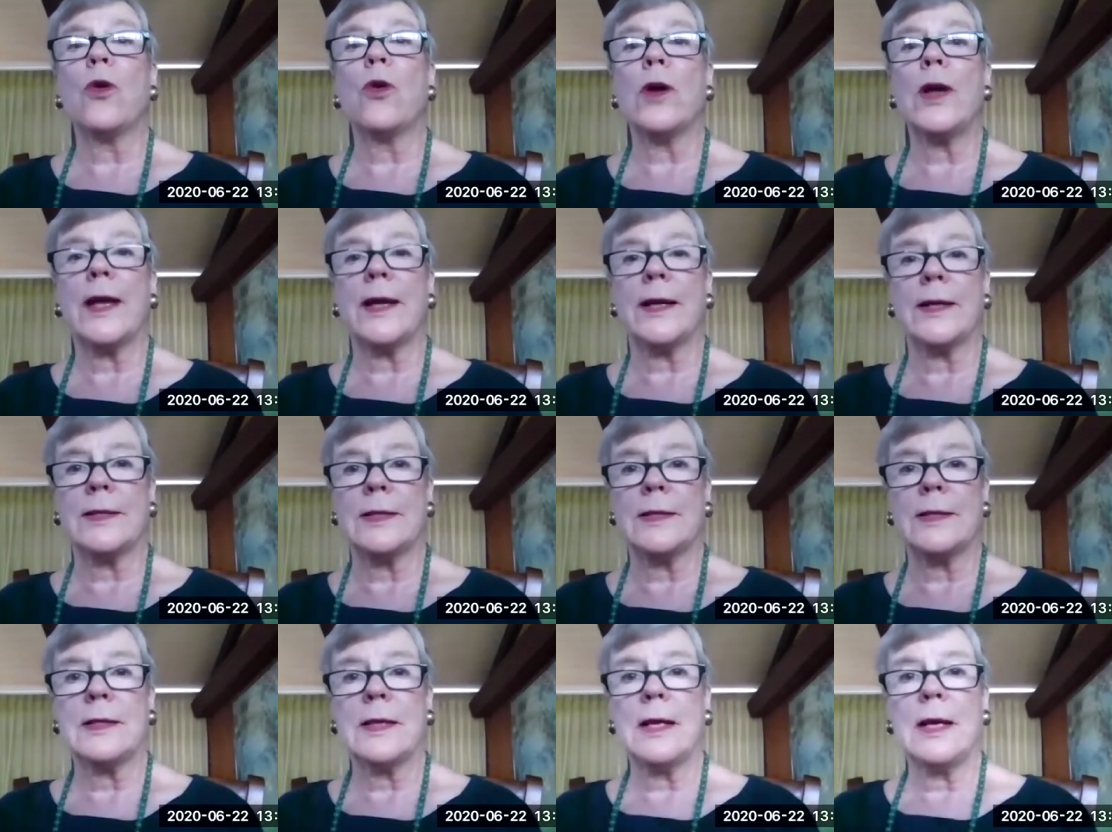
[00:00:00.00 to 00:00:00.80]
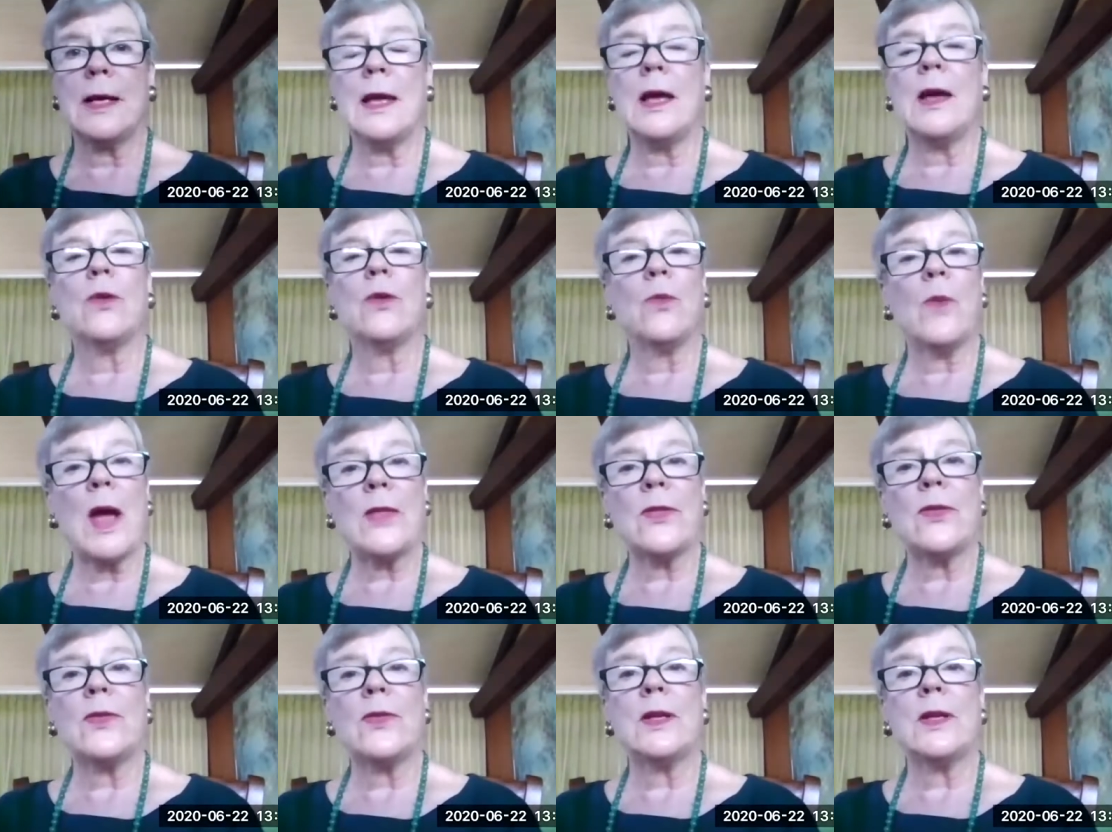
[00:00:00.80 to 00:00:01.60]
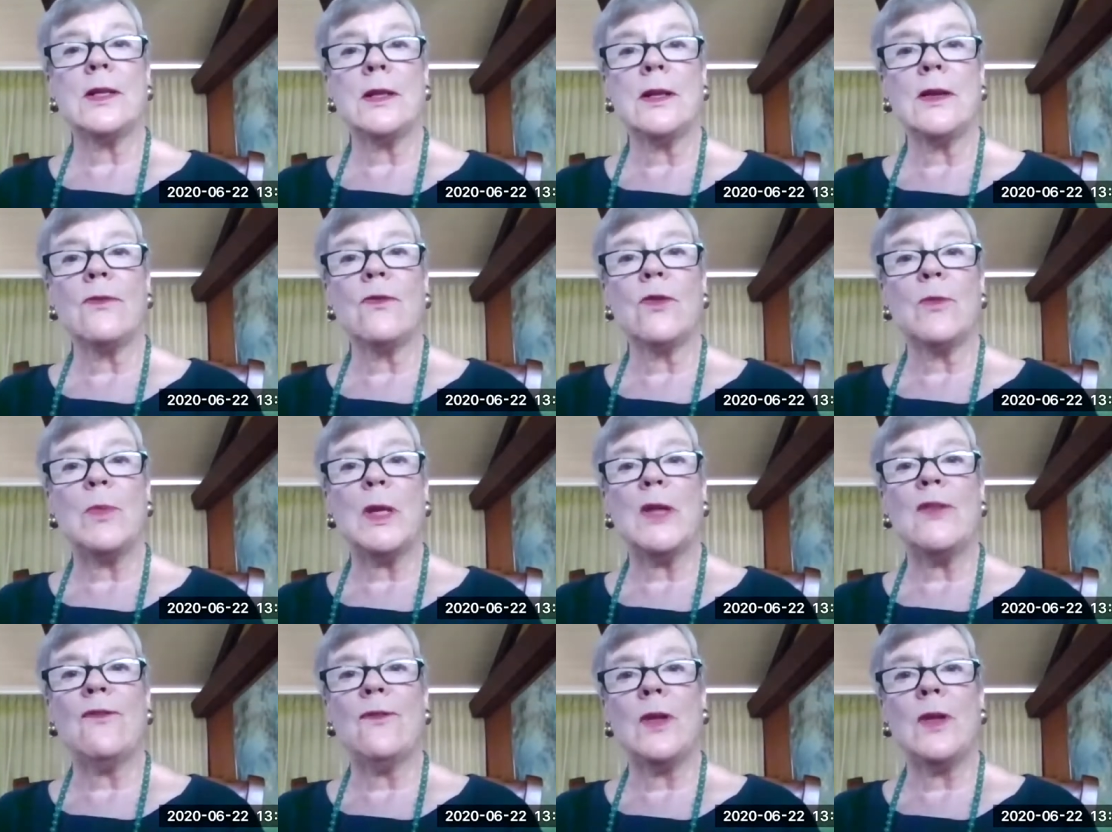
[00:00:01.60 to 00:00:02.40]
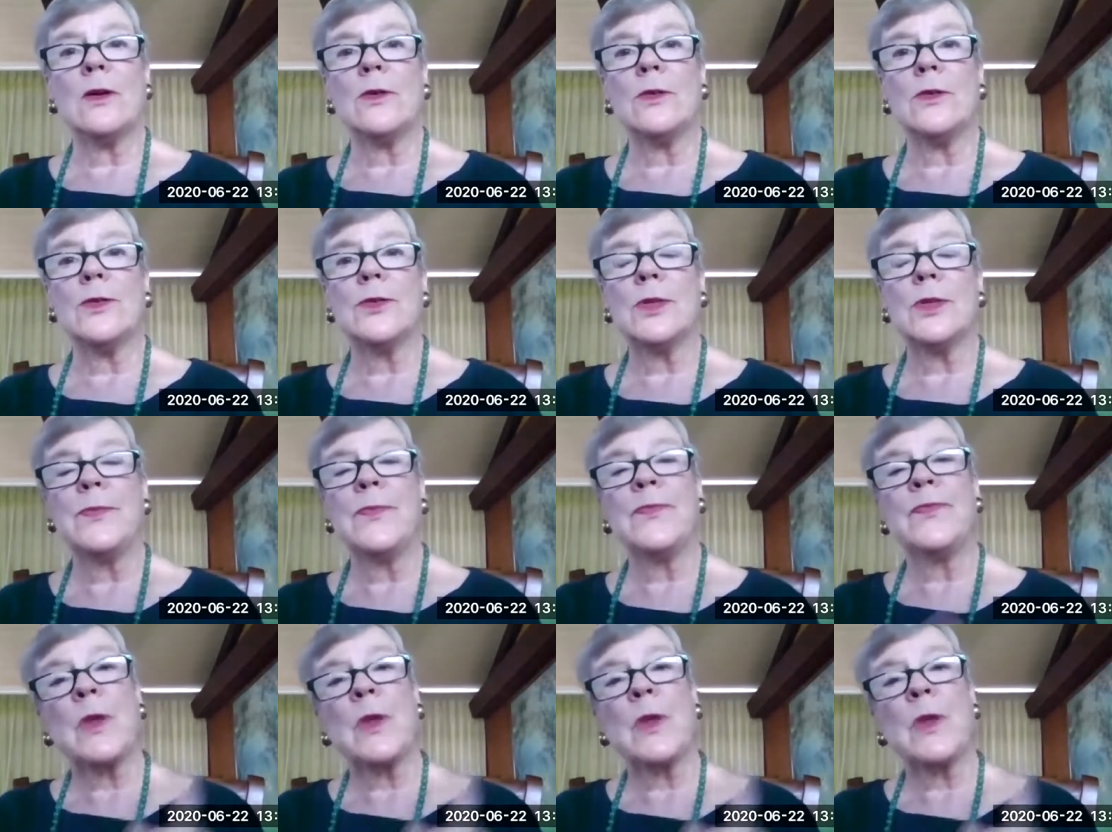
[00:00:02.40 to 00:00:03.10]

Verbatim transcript: warheads rather than delivery vehicles.